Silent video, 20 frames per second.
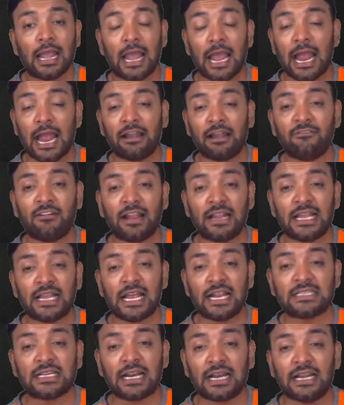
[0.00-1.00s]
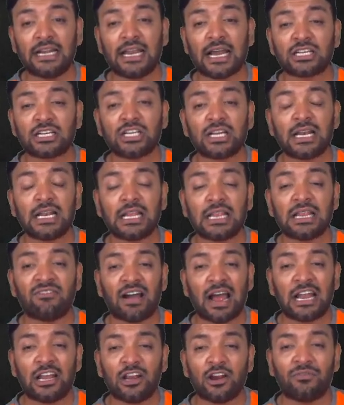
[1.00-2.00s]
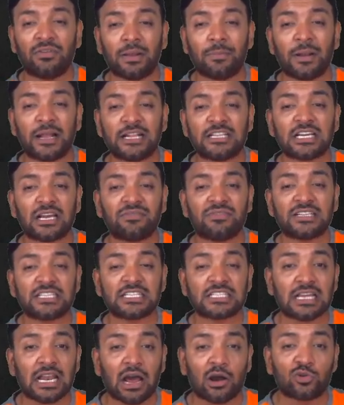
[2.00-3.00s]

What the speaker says: And when there is a reduction in the value of debenture, which is an